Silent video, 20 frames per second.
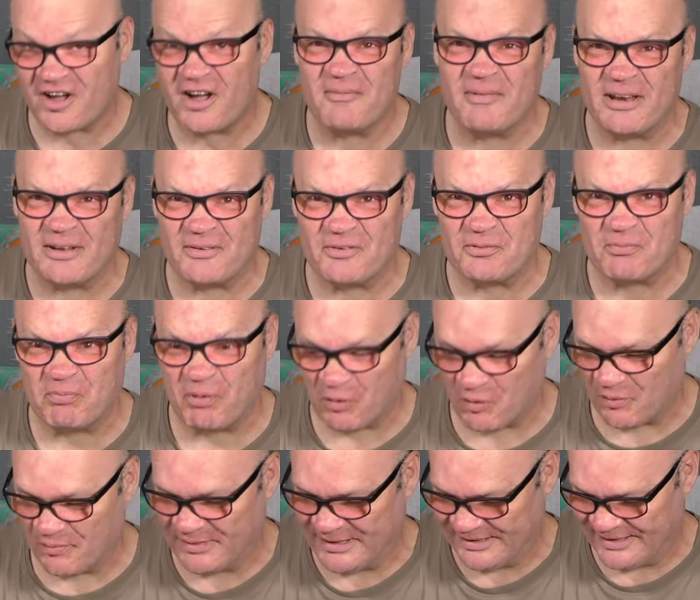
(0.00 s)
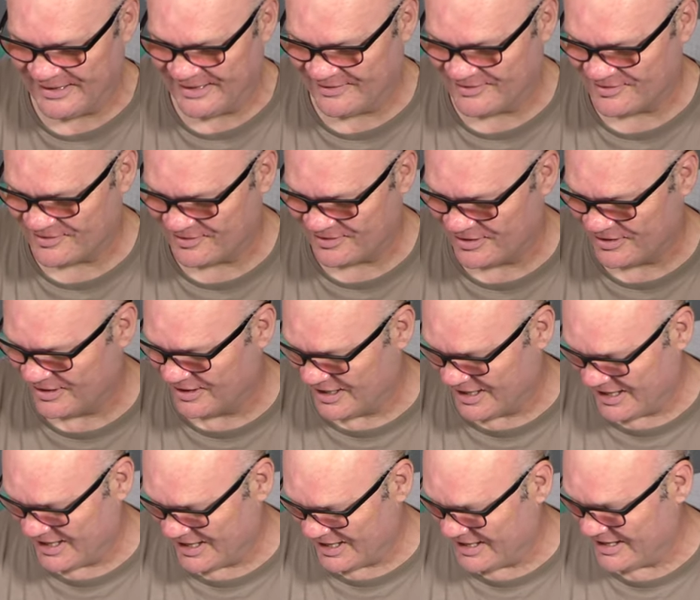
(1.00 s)
time anyone's bought me this.
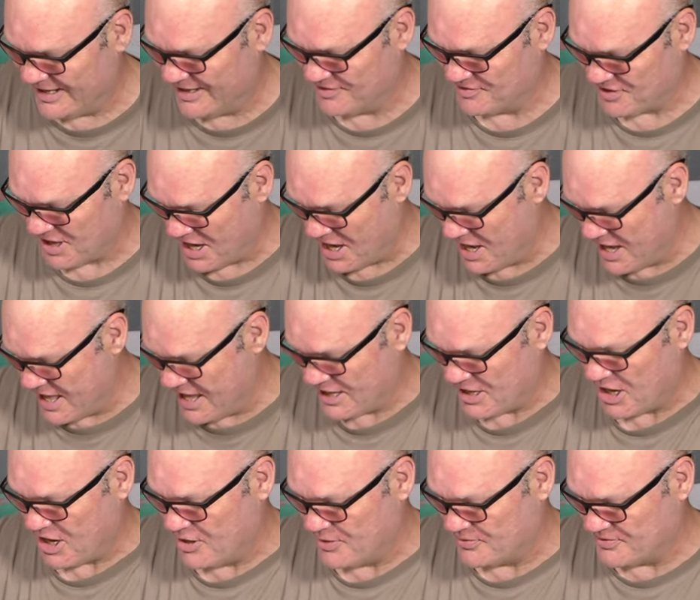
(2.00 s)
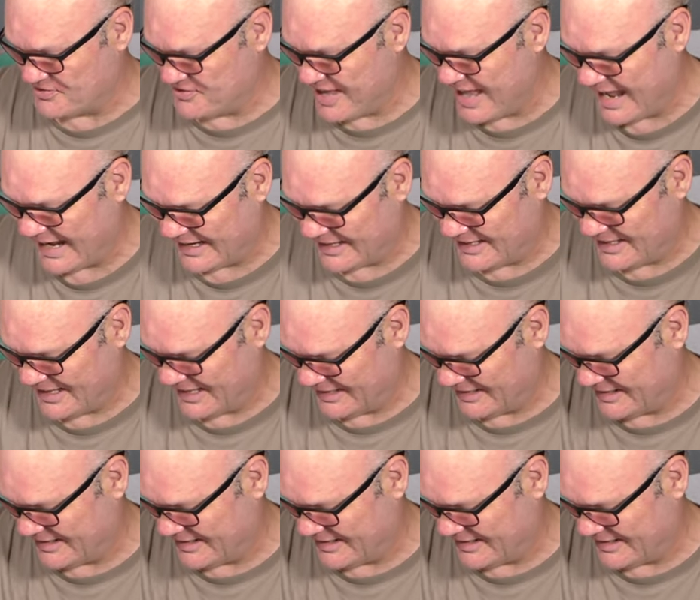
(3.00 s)
It's a Lego Technic